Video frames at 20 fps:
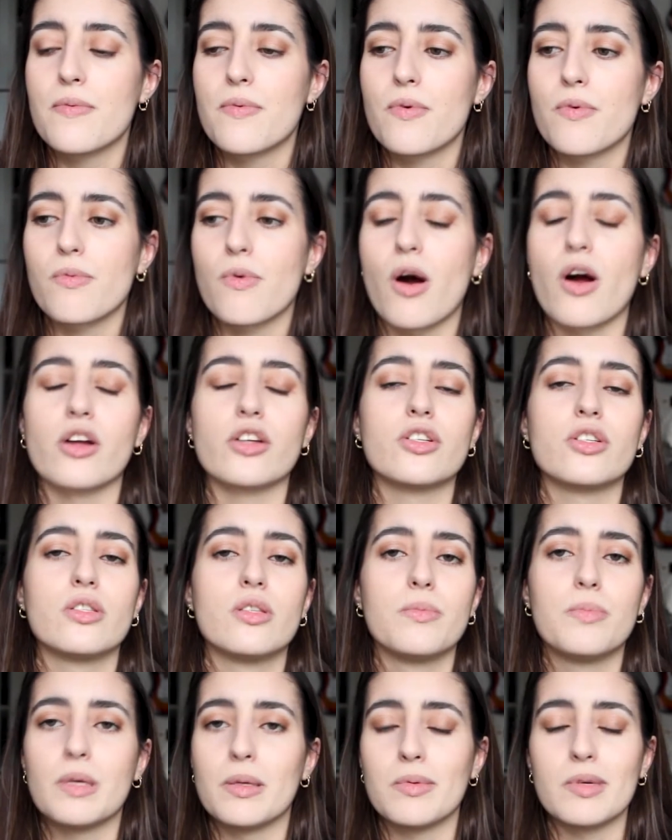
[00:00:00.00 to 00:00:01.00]
watch
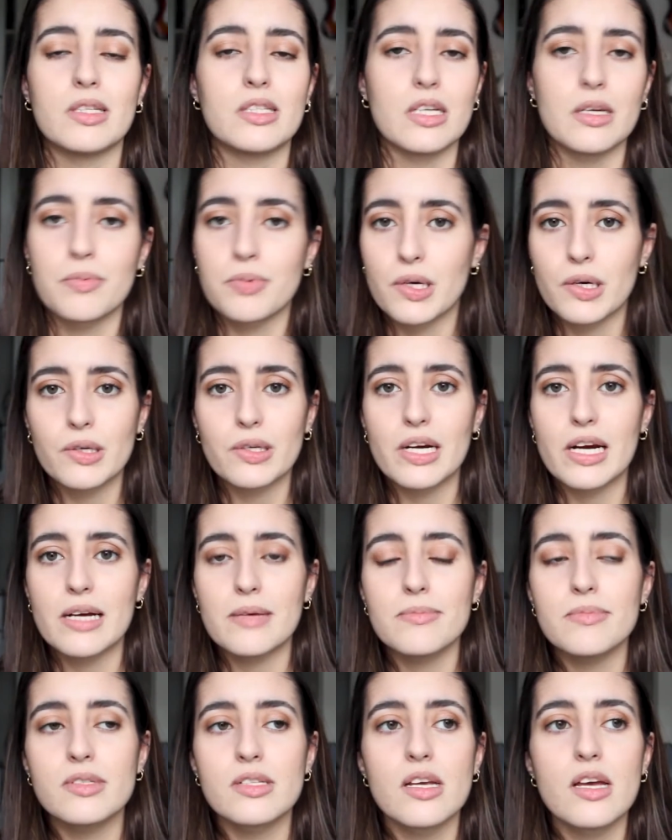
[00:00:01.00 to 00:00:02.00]
the BBC
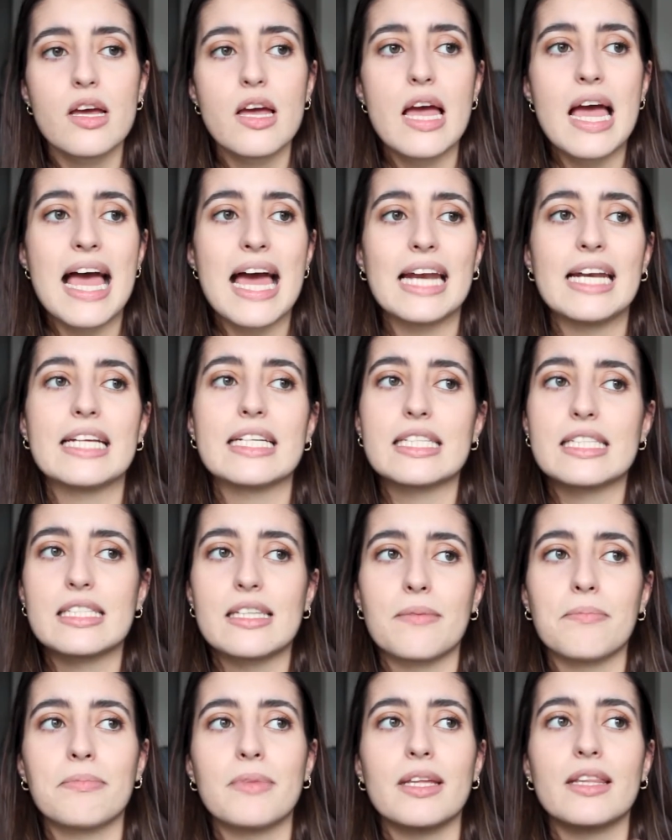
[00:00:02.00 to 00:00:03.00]
programs, and it's
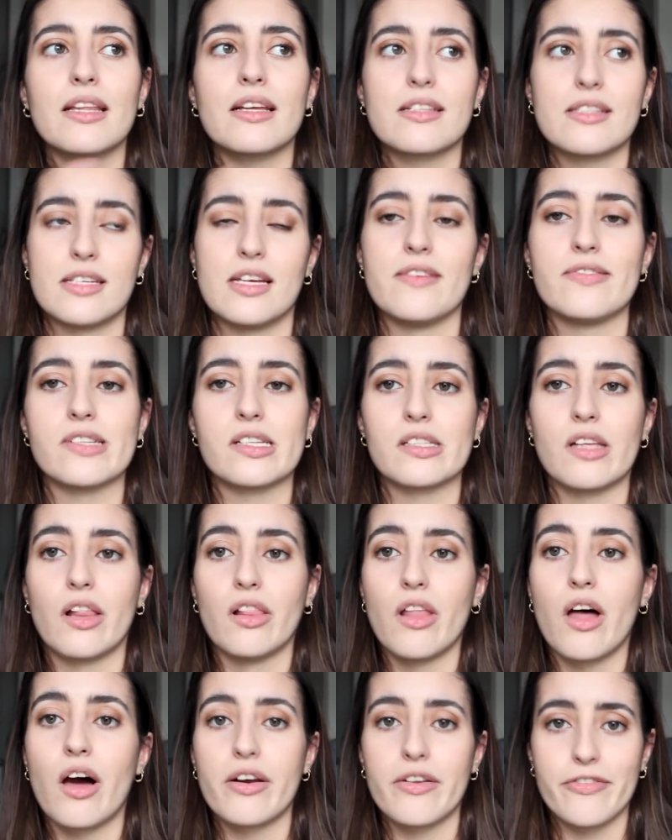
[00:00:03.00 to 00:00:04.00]
something that saves us a
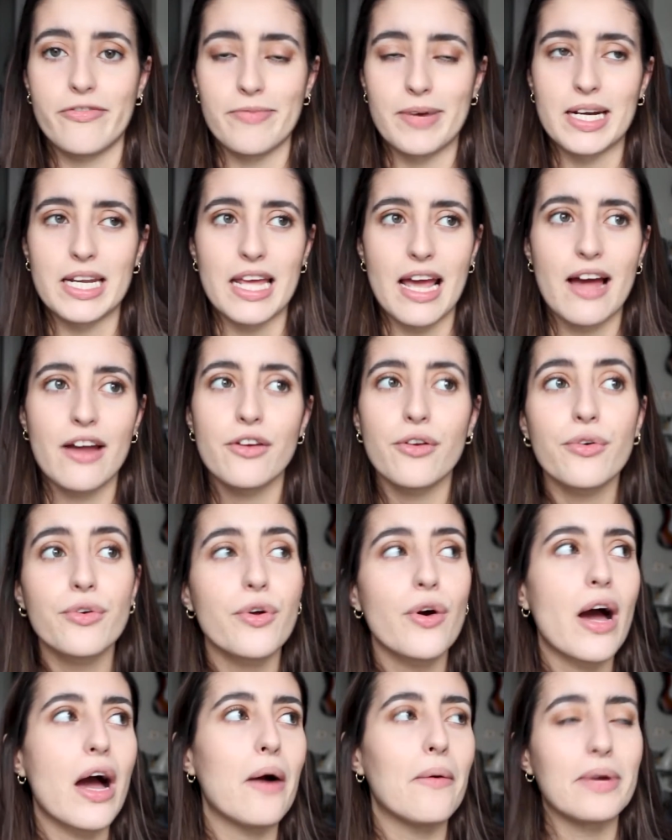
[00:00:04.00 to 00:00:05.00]
lot of money. I don't
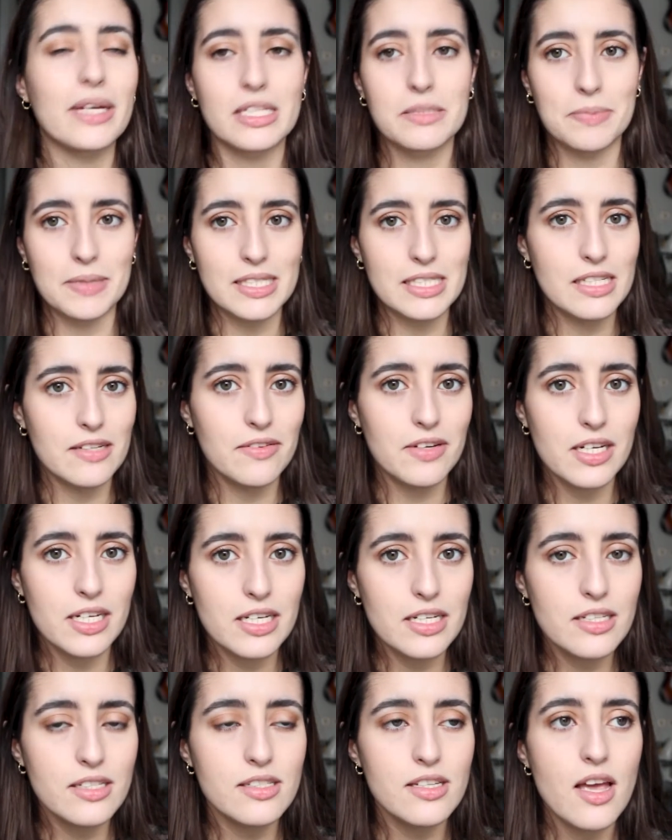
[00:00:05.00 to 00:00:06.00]
know how expensive it
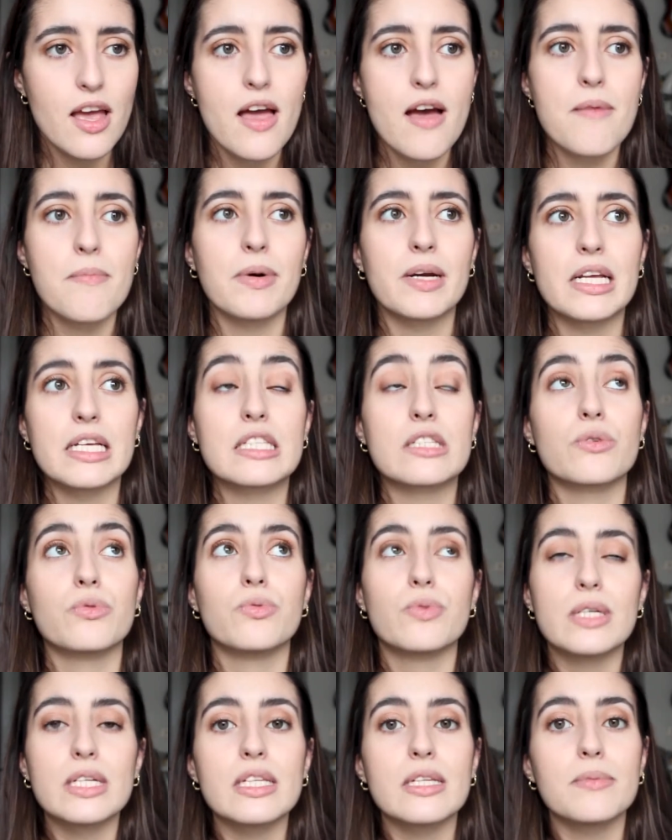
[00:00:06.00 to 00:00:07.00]
is, but it's a
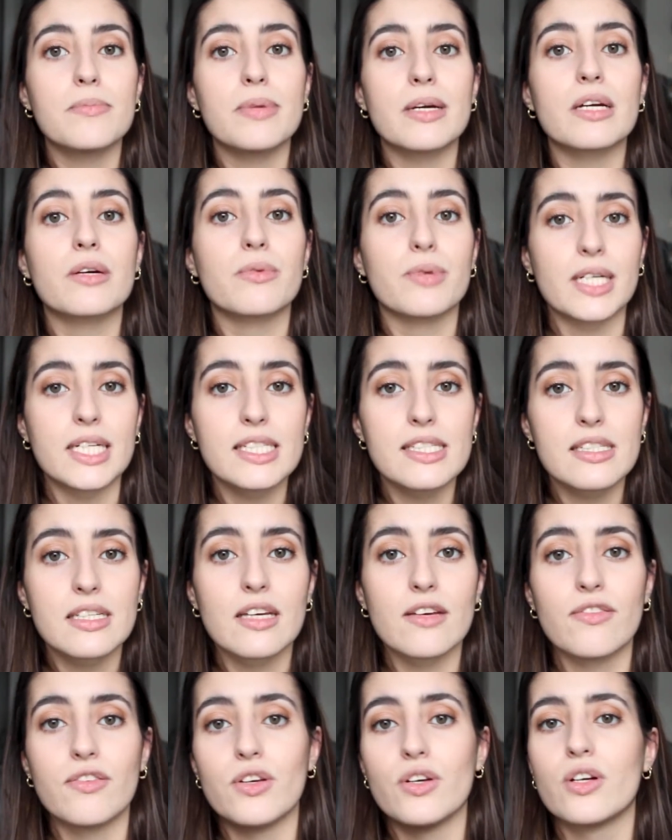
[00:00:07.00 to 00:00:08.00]
really big risk
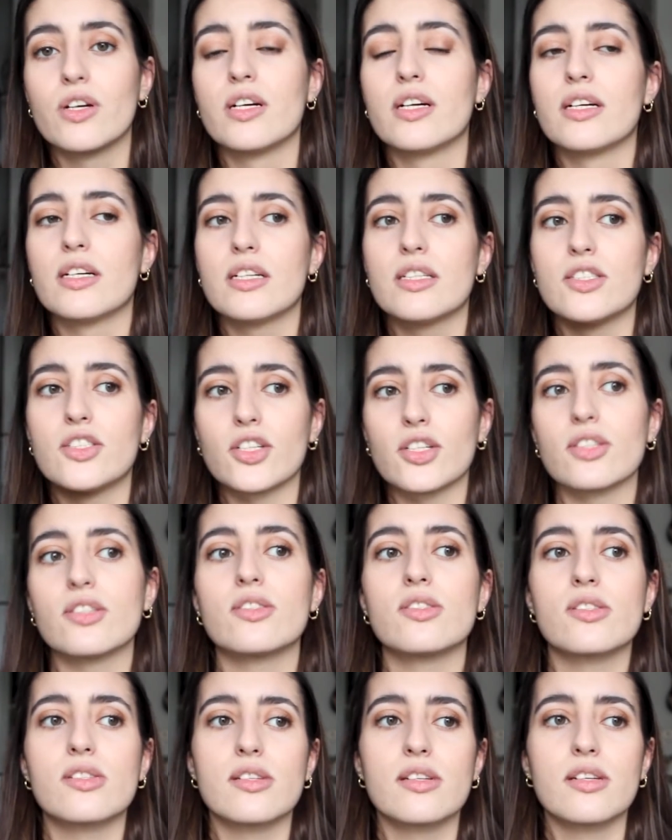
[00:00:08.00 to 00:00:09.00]
if you're
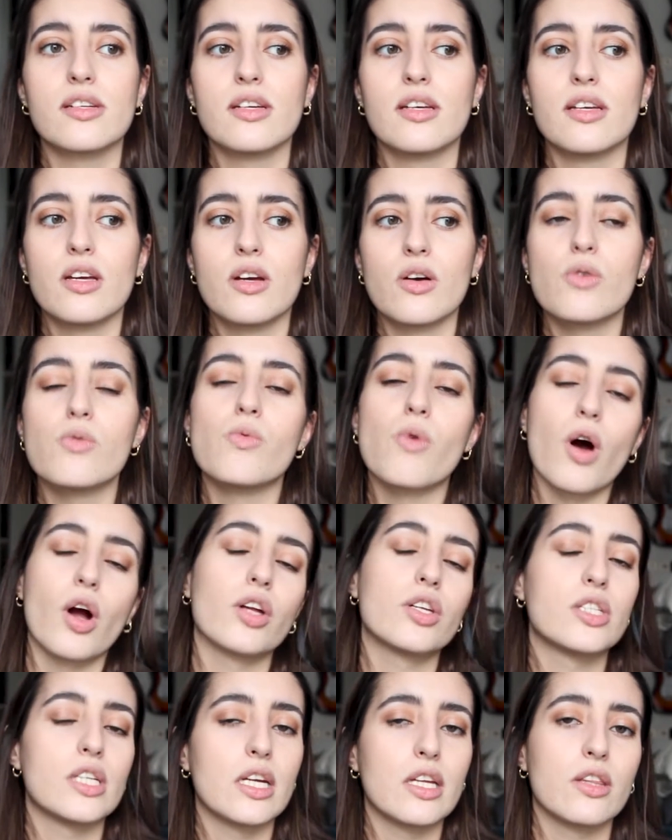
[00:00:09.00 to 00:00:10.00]
just
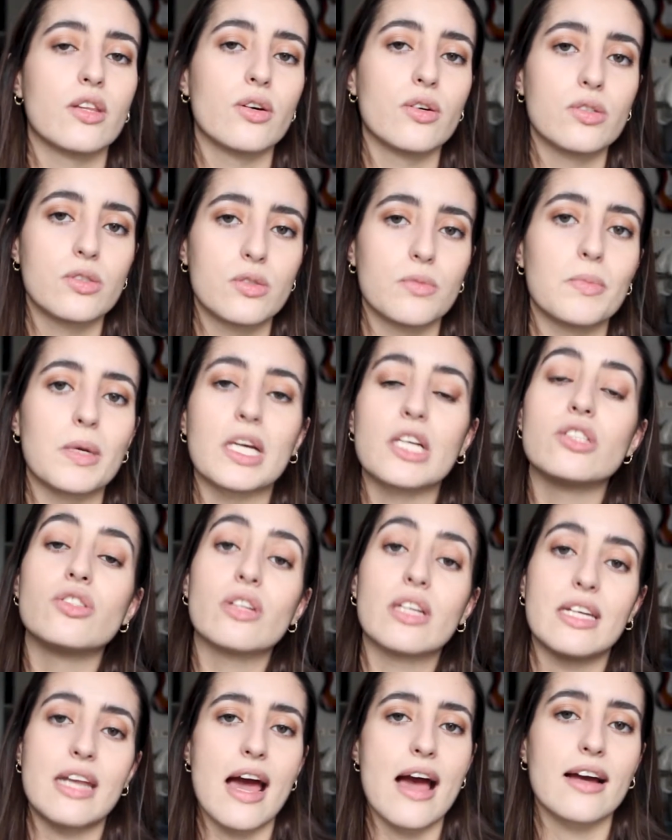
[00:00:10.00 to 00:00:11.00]
watching those because you
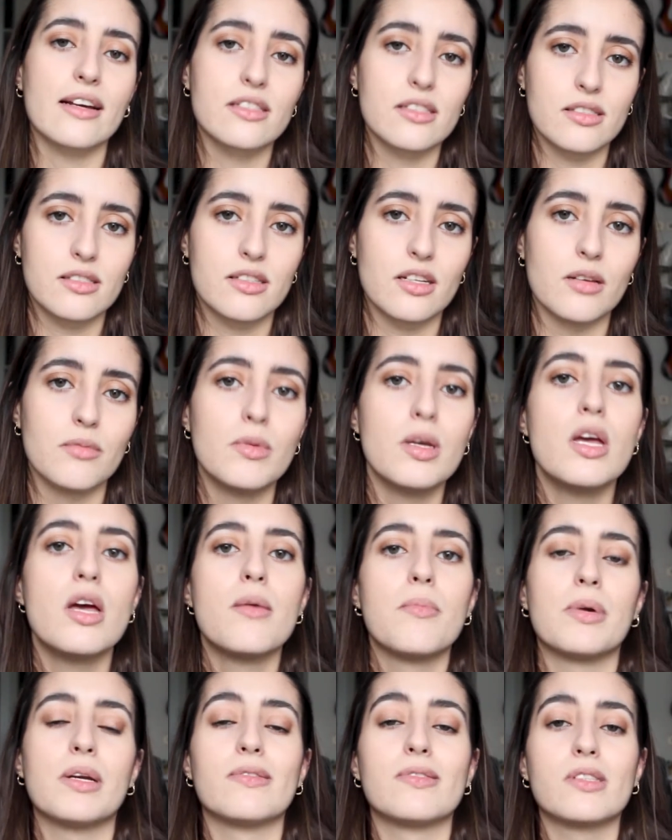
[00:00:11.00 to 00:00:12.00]
can access them.
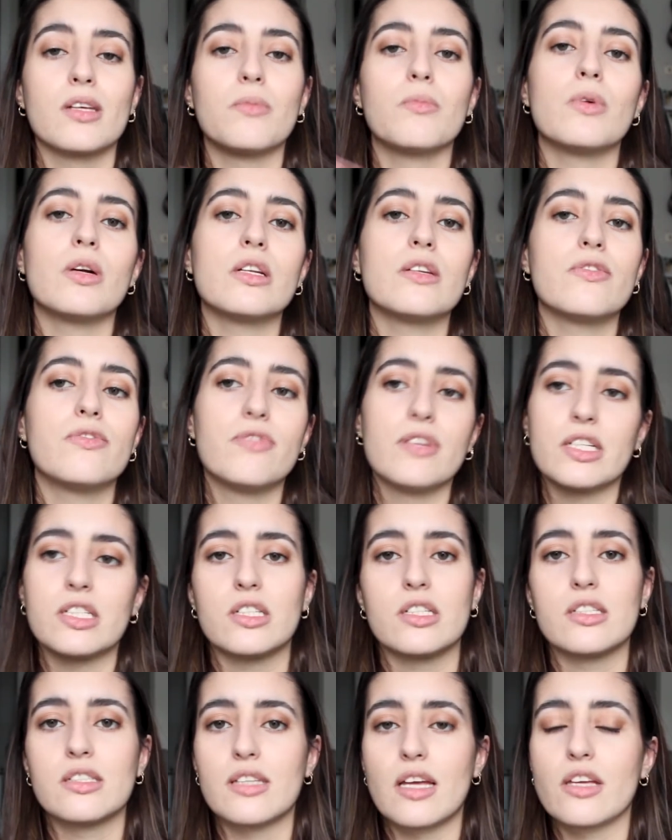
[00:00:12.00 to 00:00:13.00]
But if someone
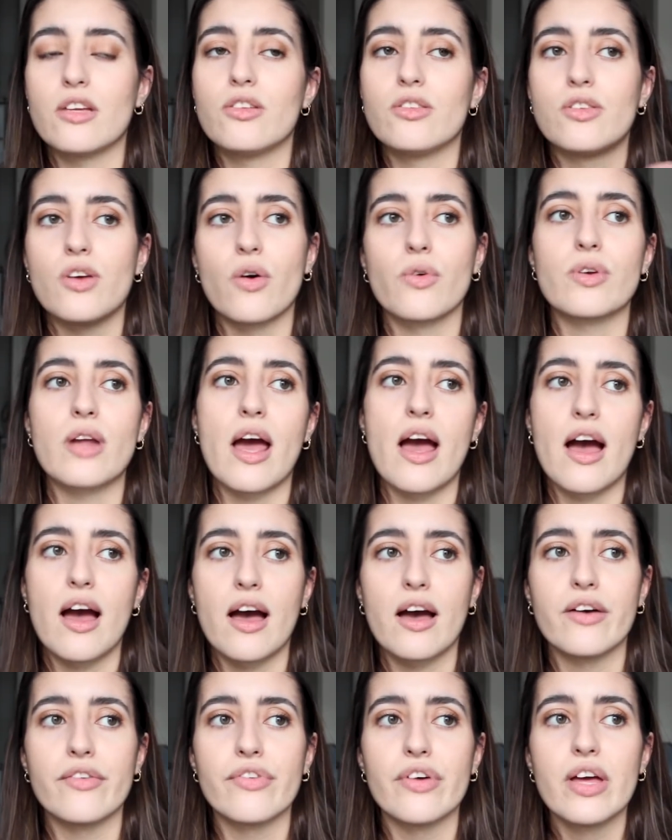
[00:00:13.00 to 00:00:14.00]
fishes that you don't
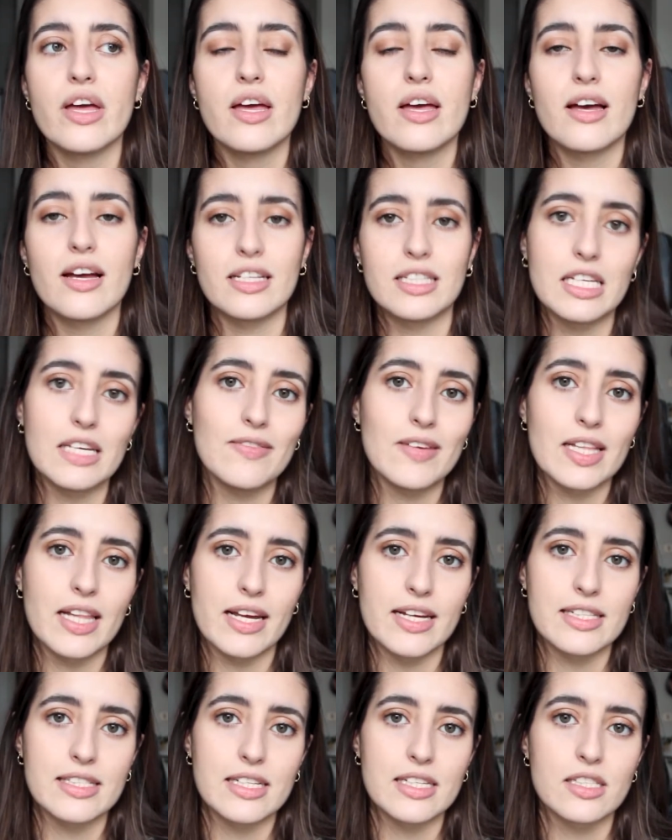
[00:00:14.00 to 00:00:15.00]
have a TV
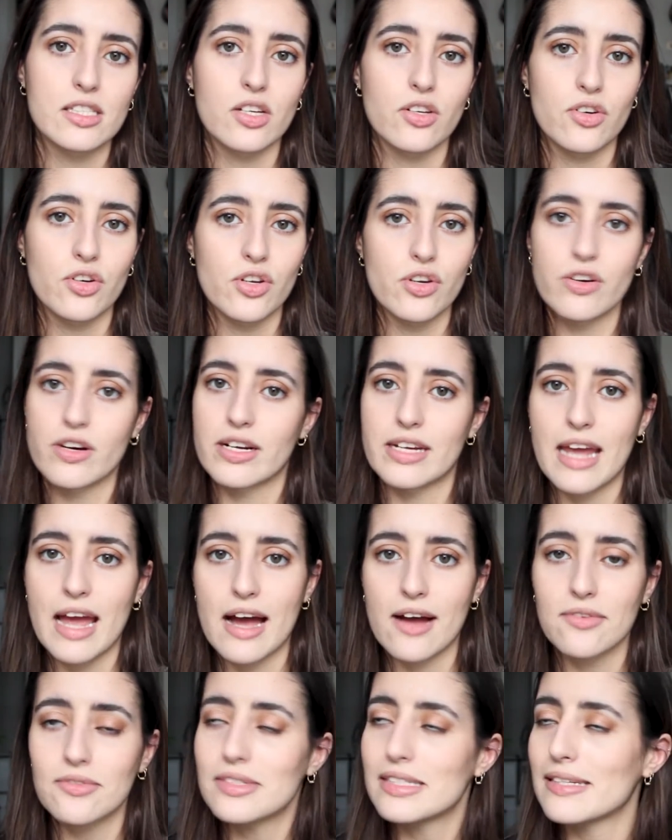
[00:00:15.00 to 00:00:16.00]
license under your
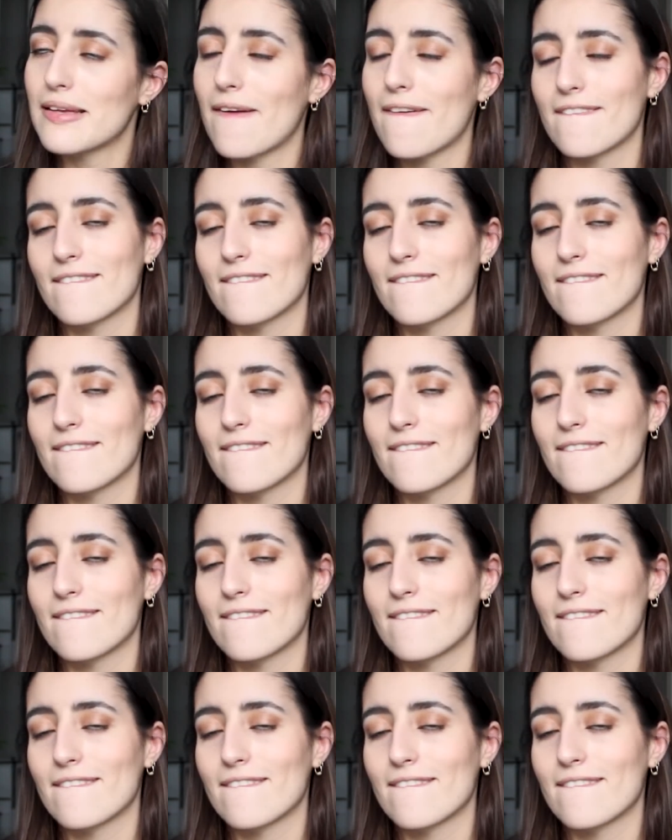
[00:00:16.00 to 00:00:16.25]
account,